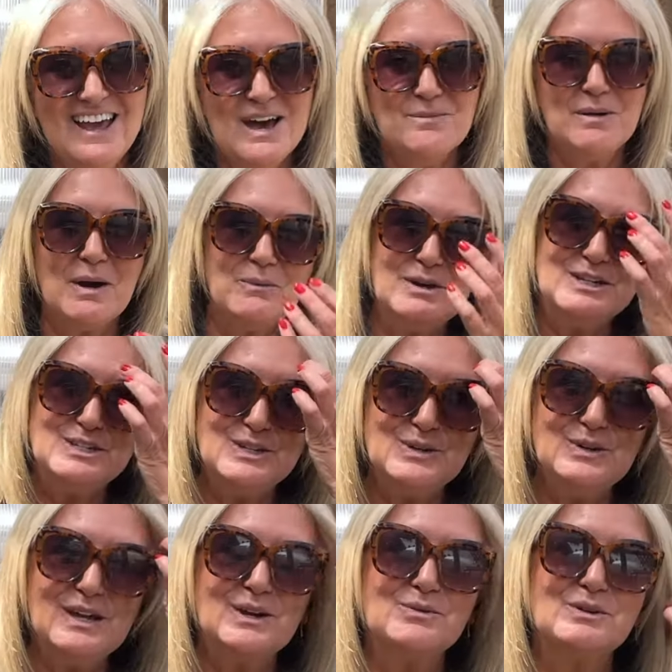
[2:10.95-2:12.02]
but we do
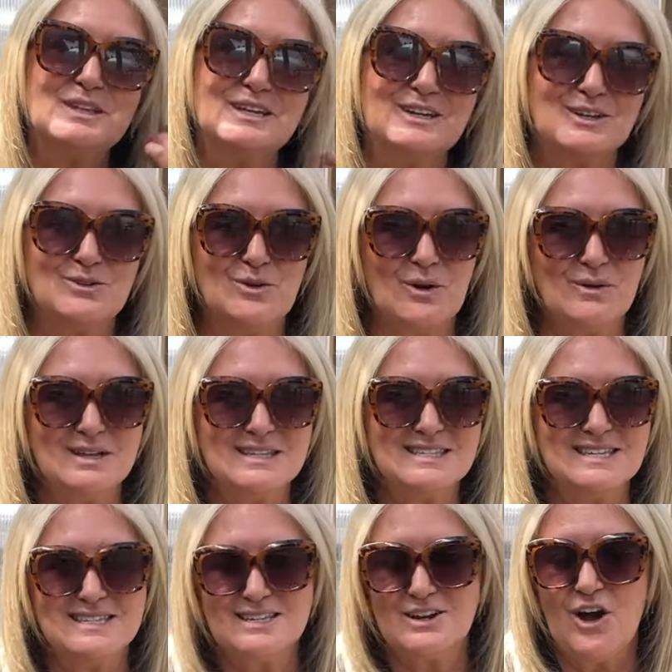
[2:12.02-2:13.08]
get a really good growing
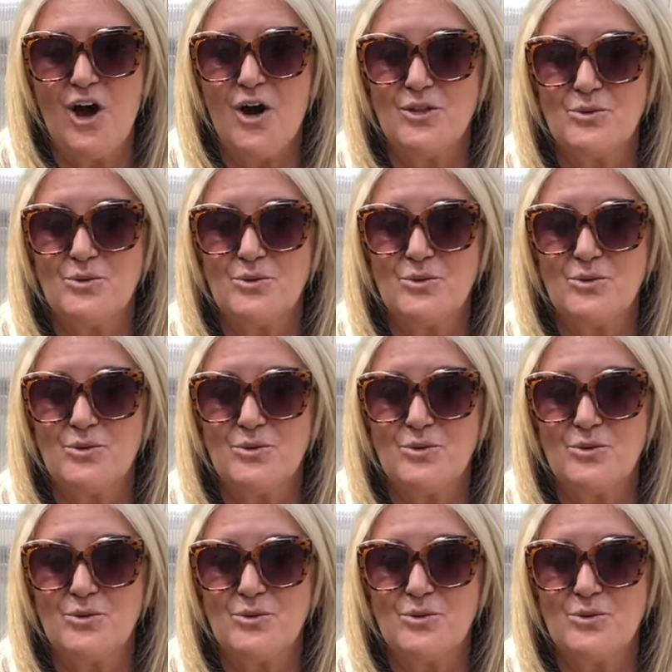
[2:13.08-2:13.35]
season all